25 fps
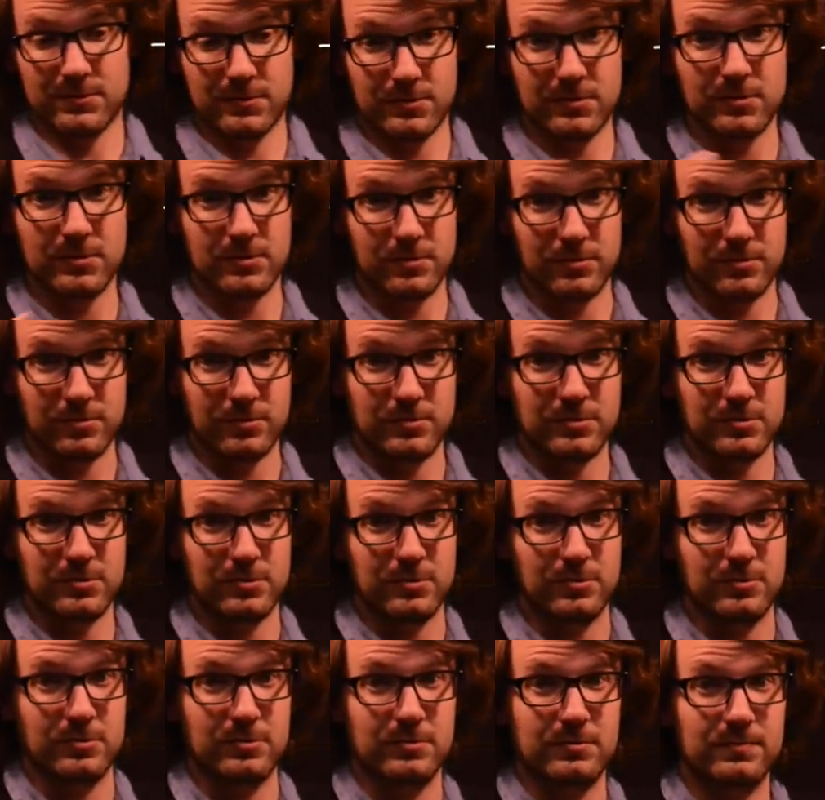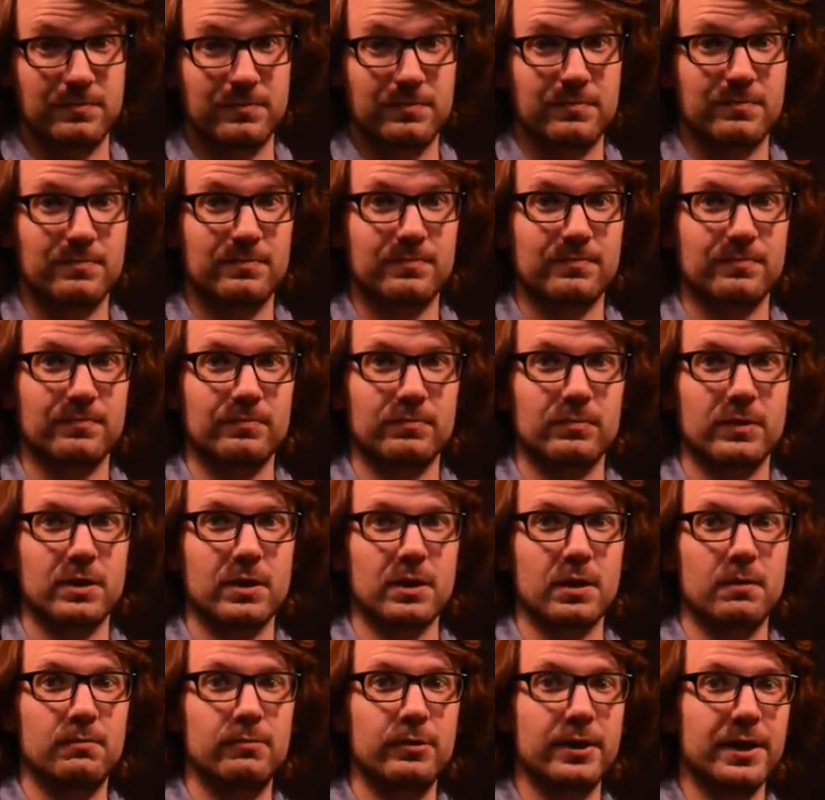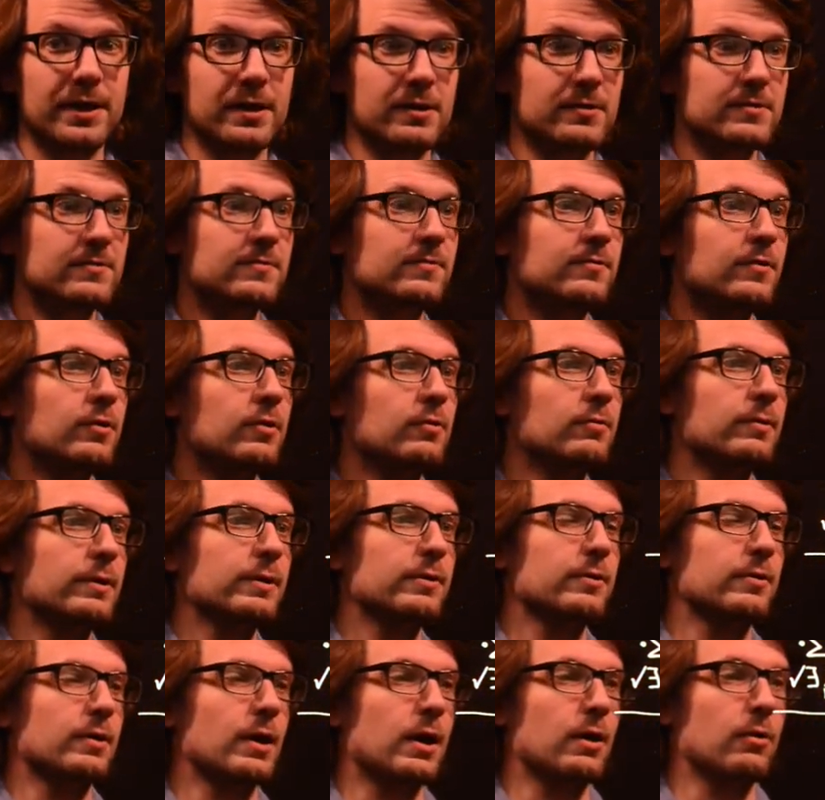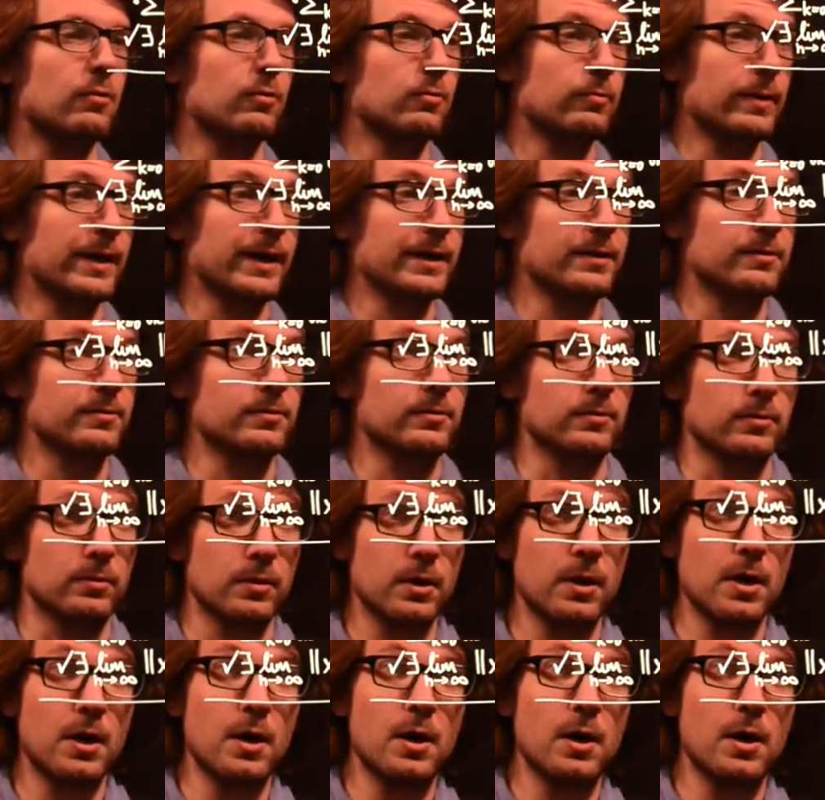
to, to bring us forward on our way to